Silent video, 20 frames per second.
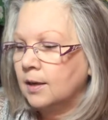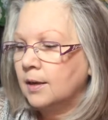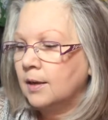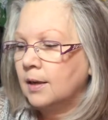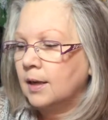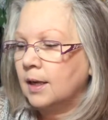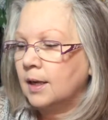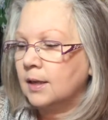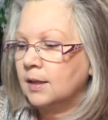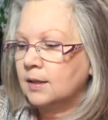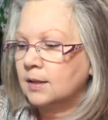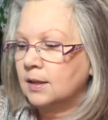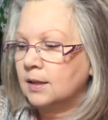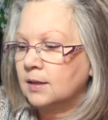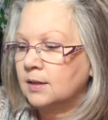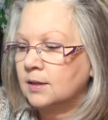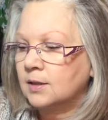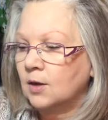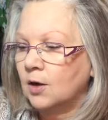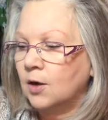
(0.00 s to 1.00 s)
And it
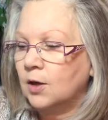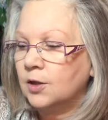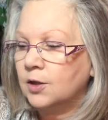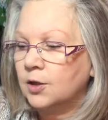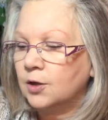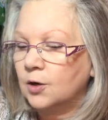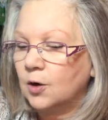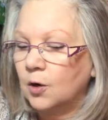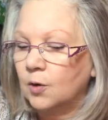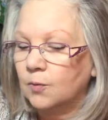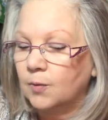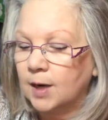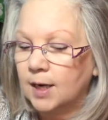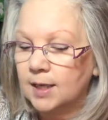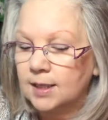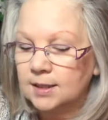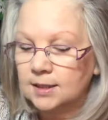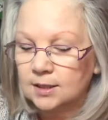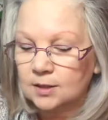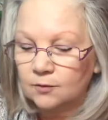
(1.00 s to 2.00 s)
is on the
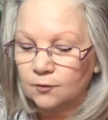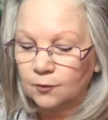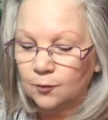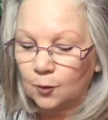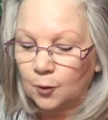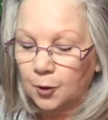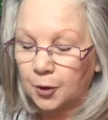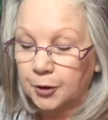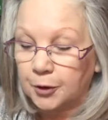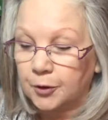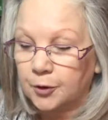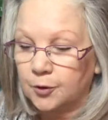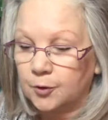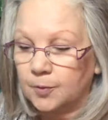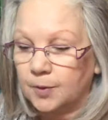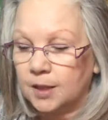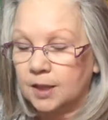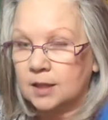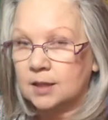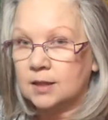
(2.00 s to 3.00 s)
horizon for you,
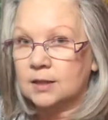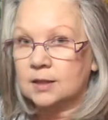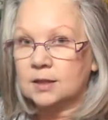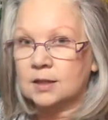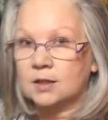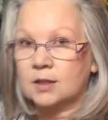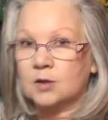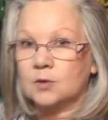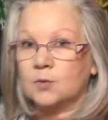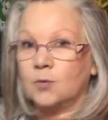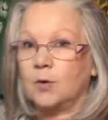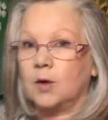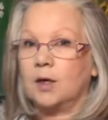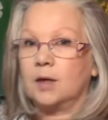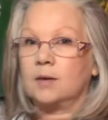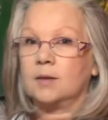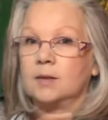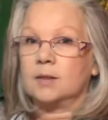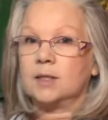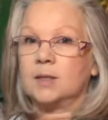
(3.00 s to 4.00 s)
because this is what
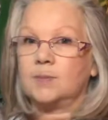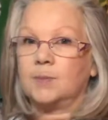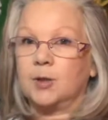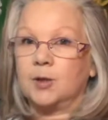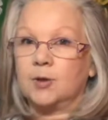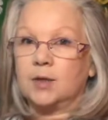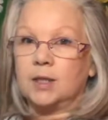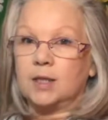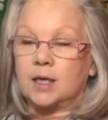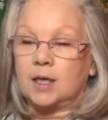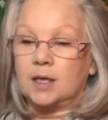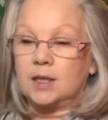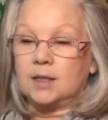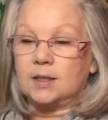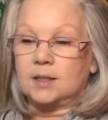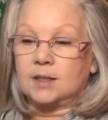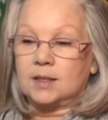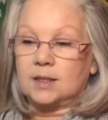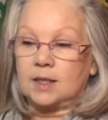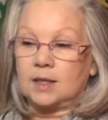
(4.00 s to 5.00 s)
the spirit
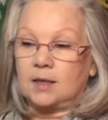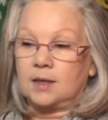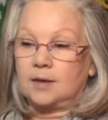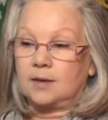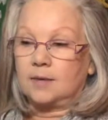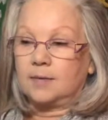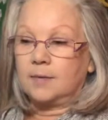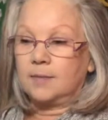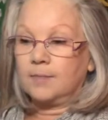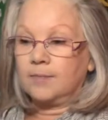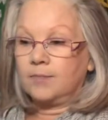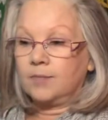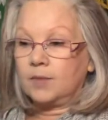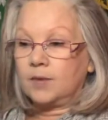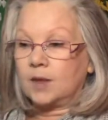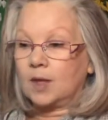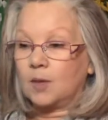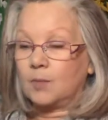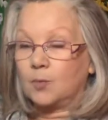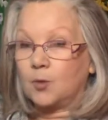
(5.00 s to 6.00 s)
guides, they
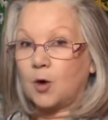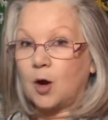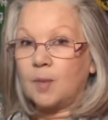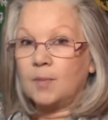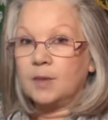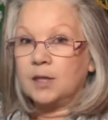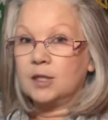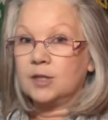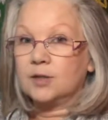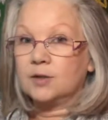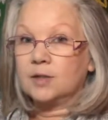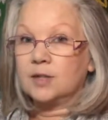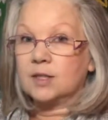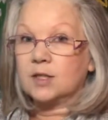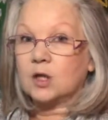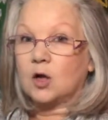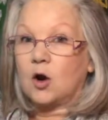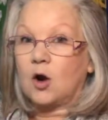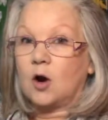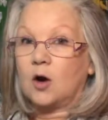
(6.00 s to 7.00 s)
brought me to this
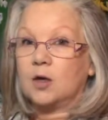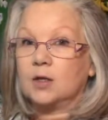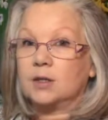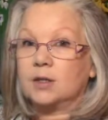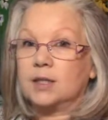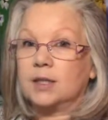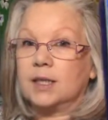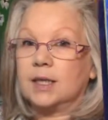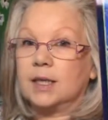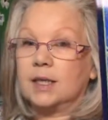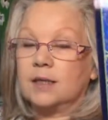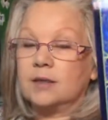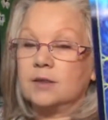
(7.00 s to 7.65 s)
card today.